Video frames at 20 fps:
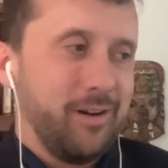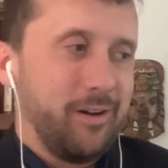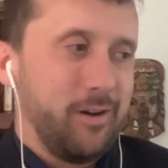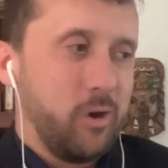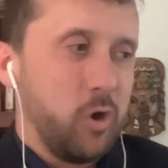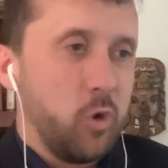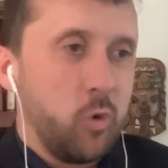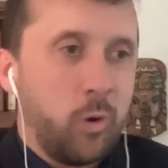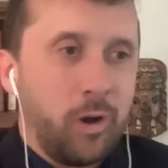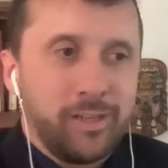
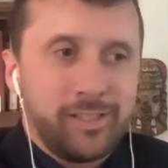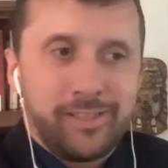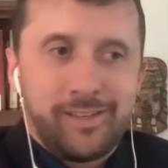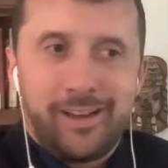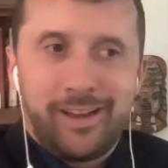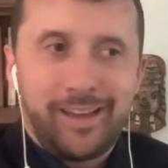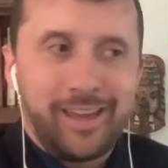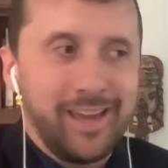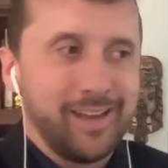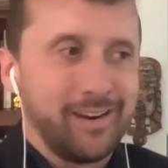who wasn't,
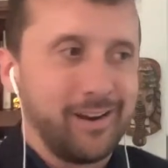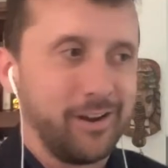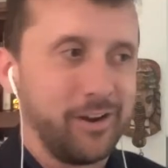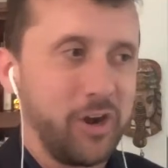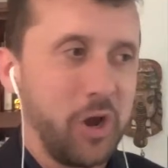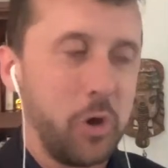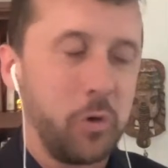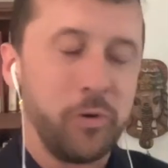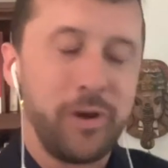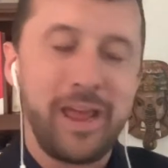again, a
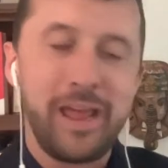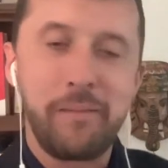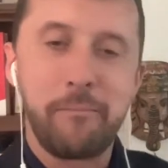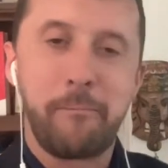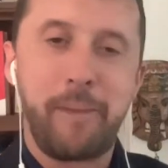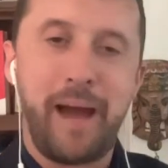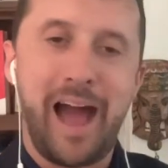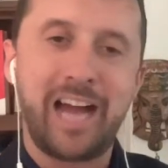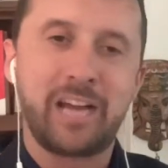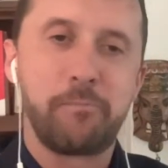no-name
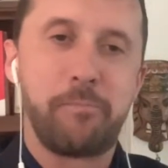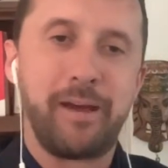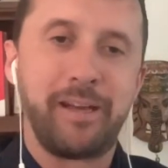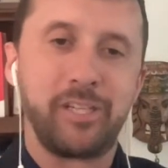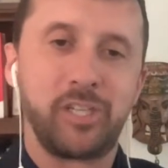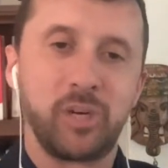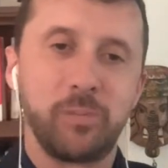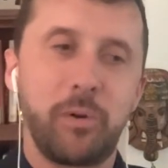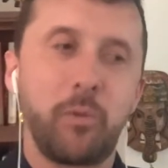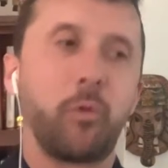
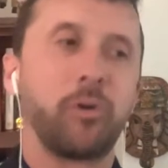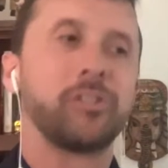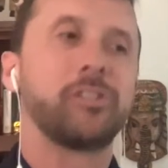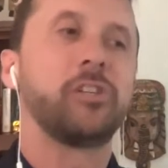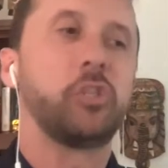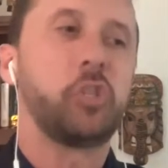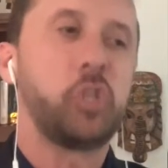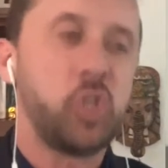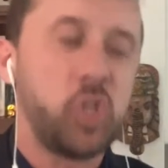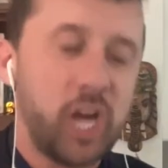backbencher, but was
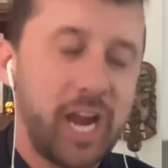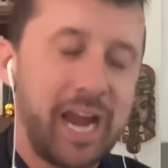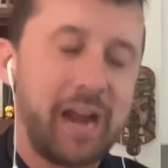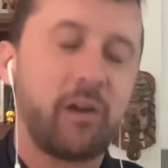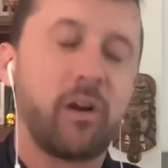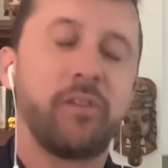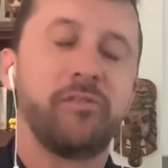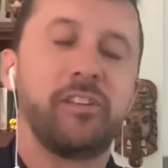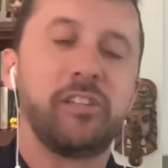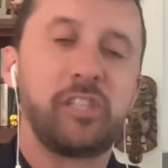the
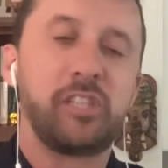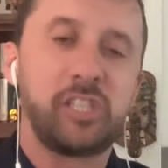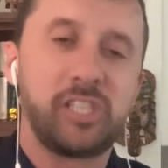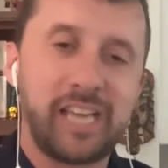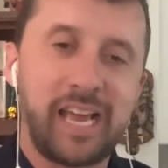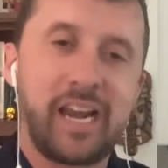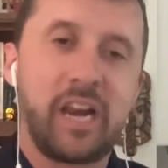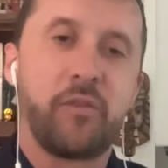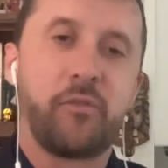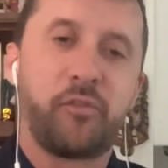chair of the
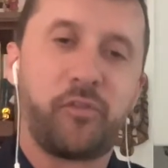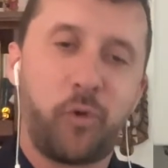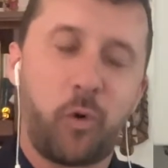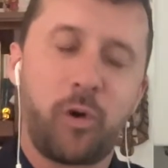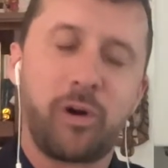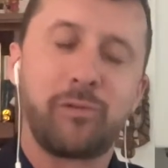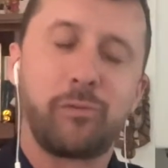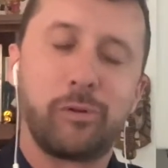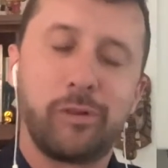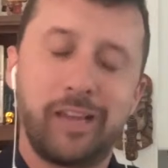Senate
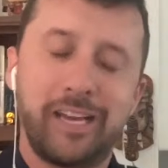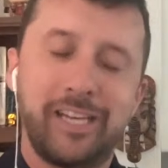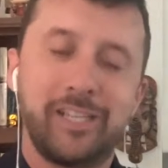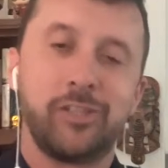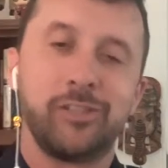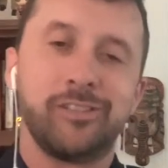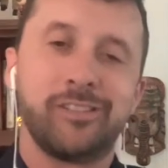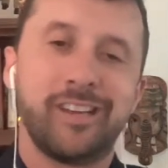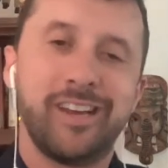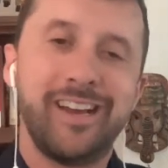Foreign
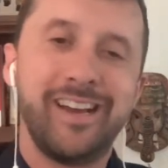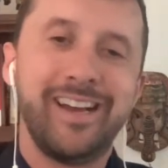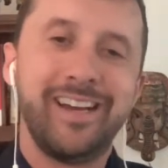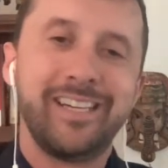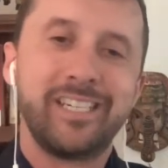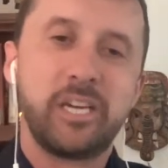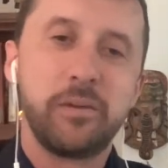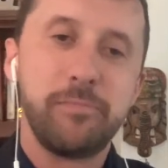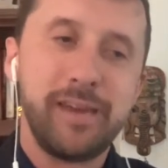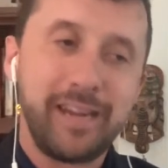Relations
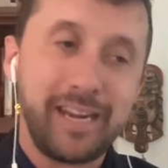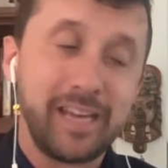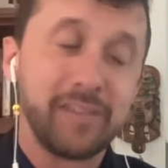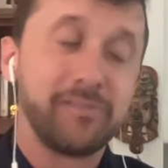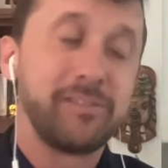Committee.